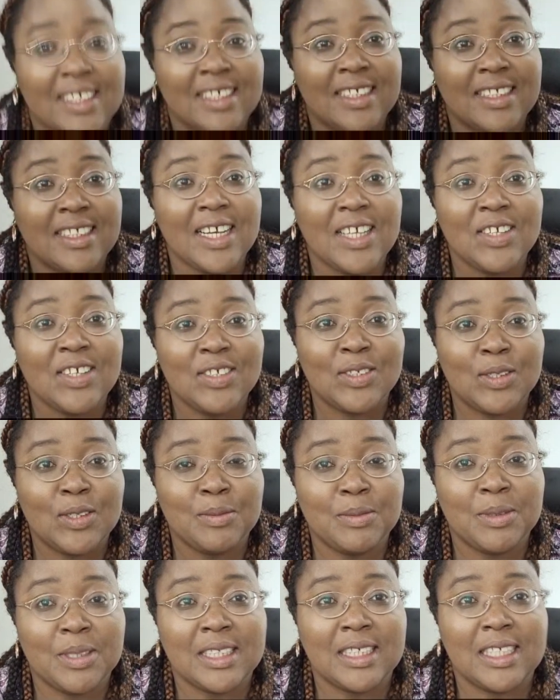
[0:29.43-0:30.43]
thank you so
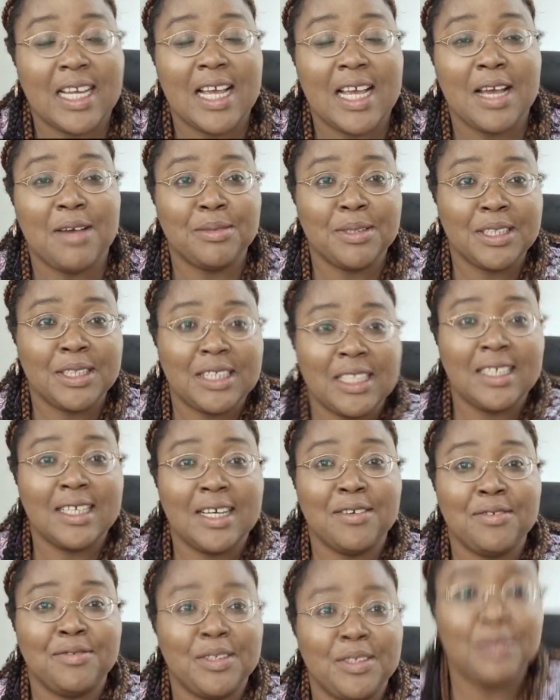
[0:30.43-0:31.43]
much. I appreciate
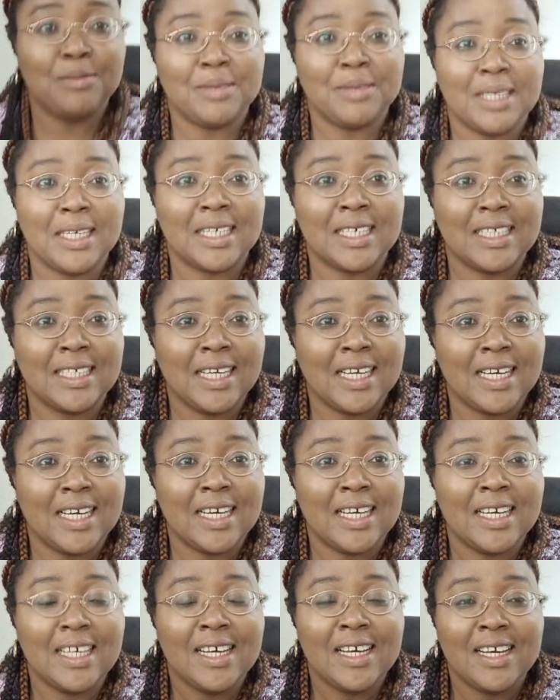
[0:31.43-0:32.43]
that feedback. Yeah.
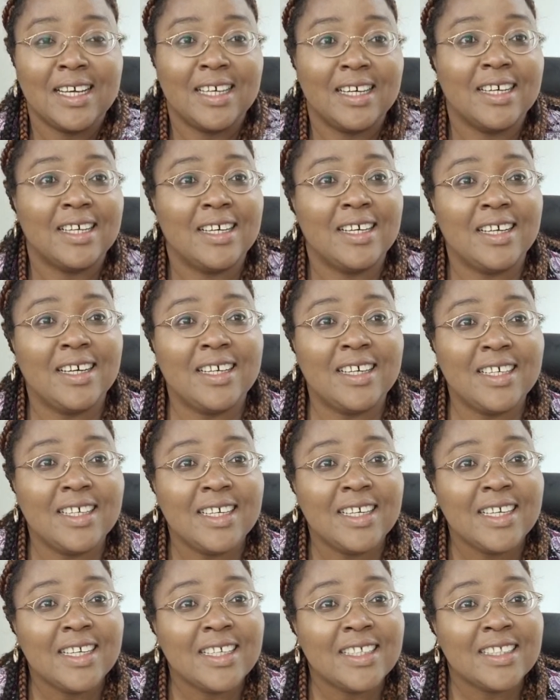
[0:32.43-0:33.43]

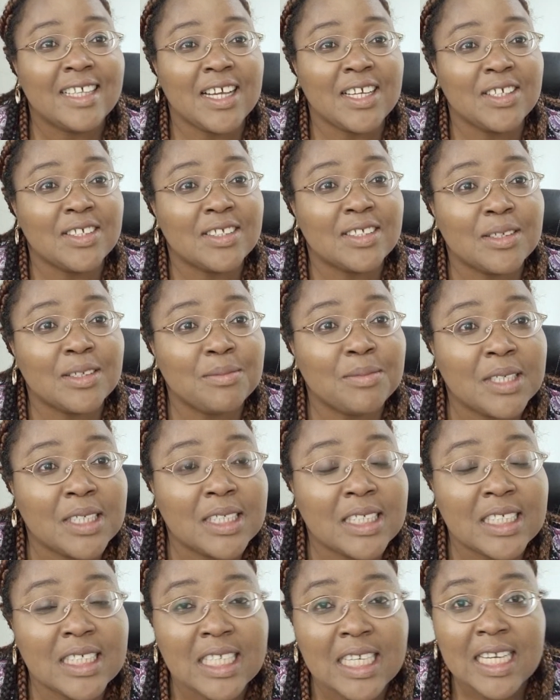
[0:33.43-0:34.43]
Thank you so
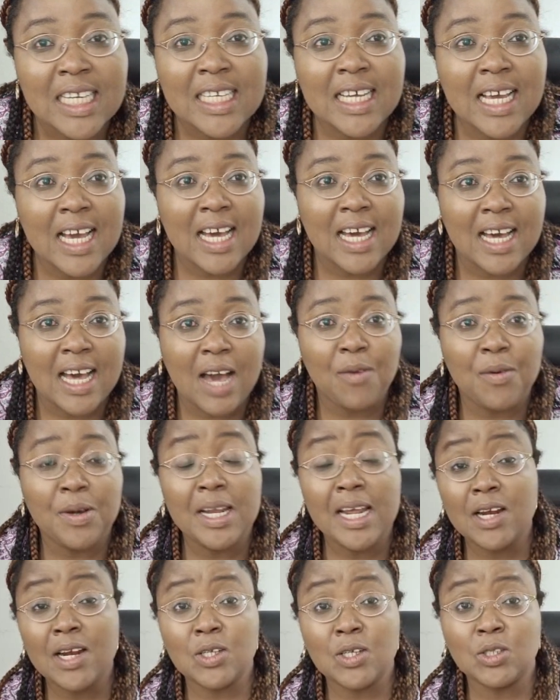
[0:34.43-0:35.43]
much. Yeah, I
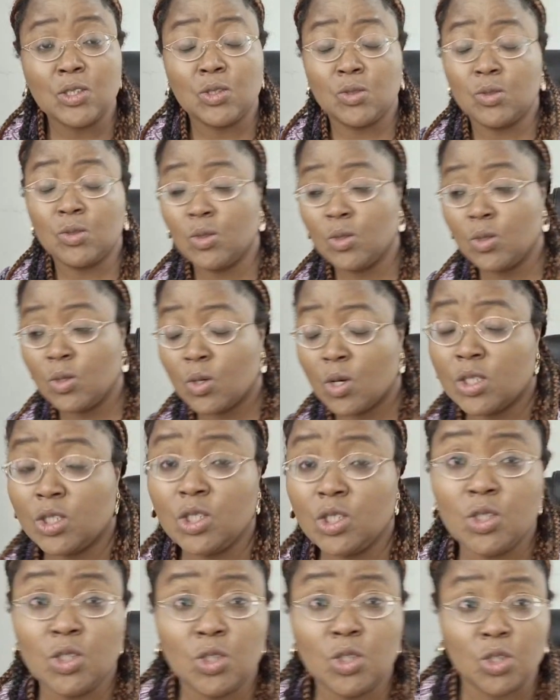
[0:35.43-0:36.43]
wanted us to
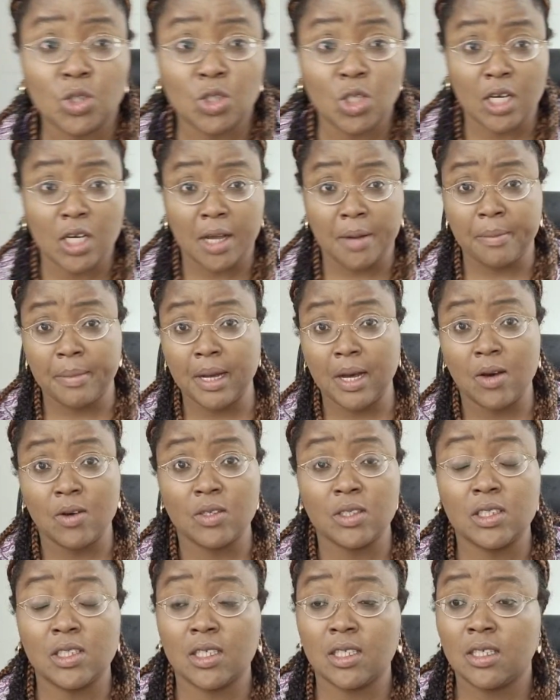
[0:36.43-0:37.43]
continue to talk
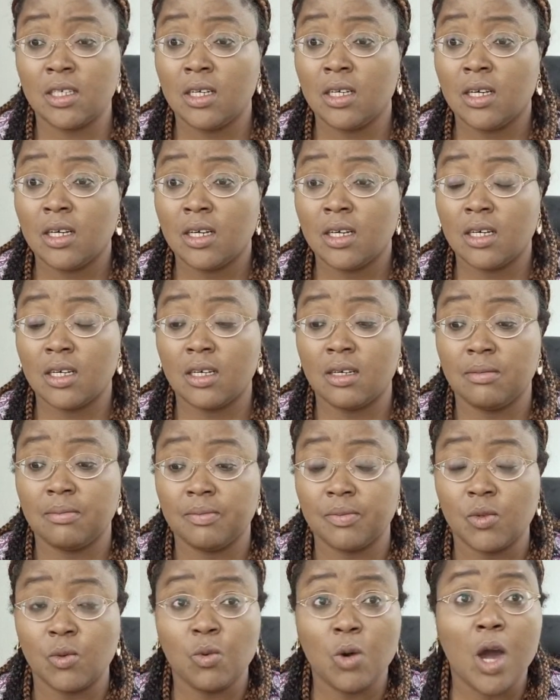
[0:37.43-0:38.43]
about
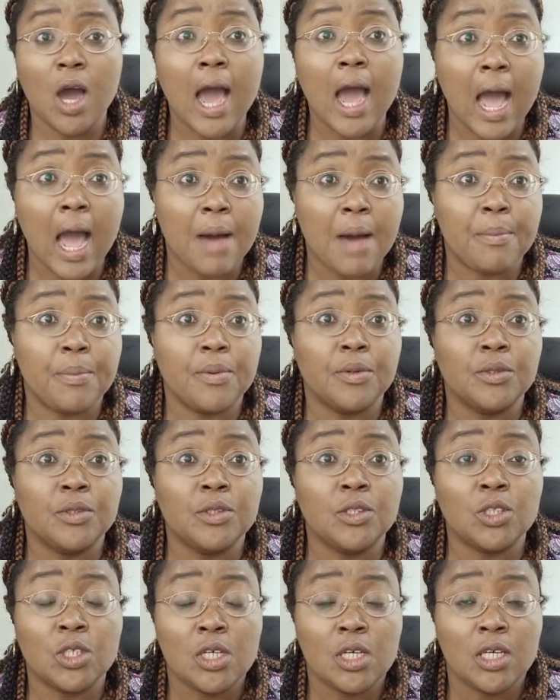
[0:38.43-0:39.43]
what
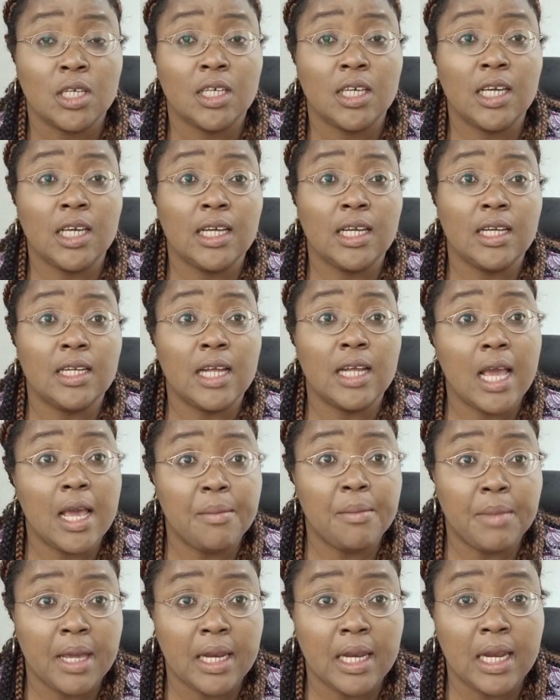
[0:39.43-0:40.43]
happened in
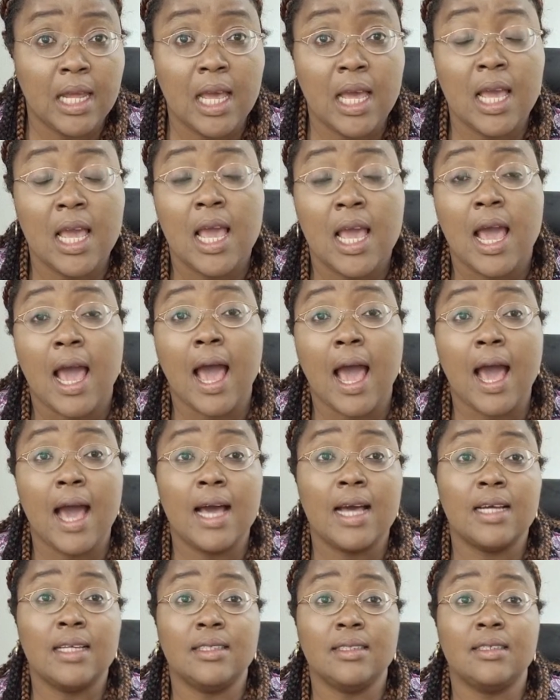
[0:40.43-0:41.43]
MNA
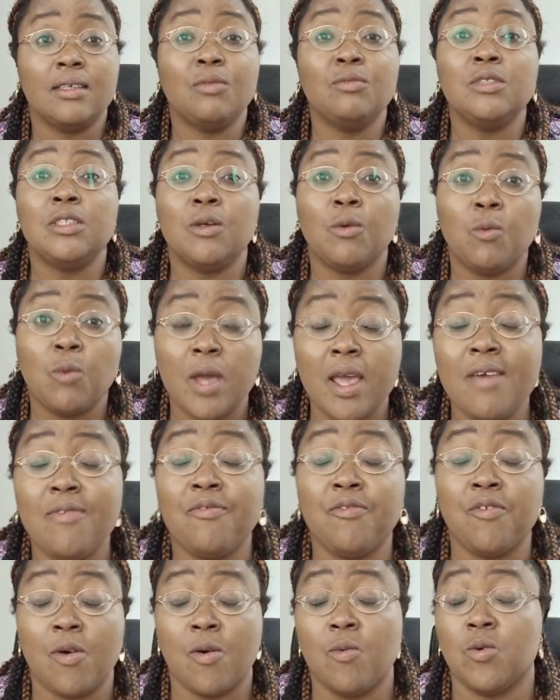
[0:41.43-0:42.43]
and the way
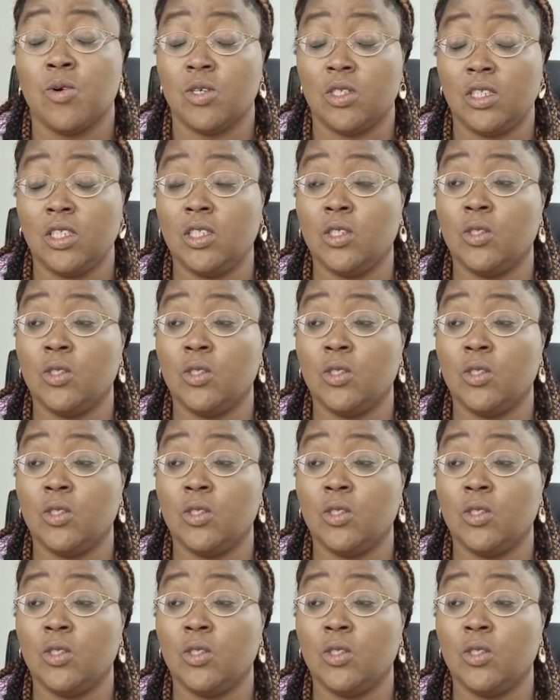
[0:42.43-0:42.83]
forward,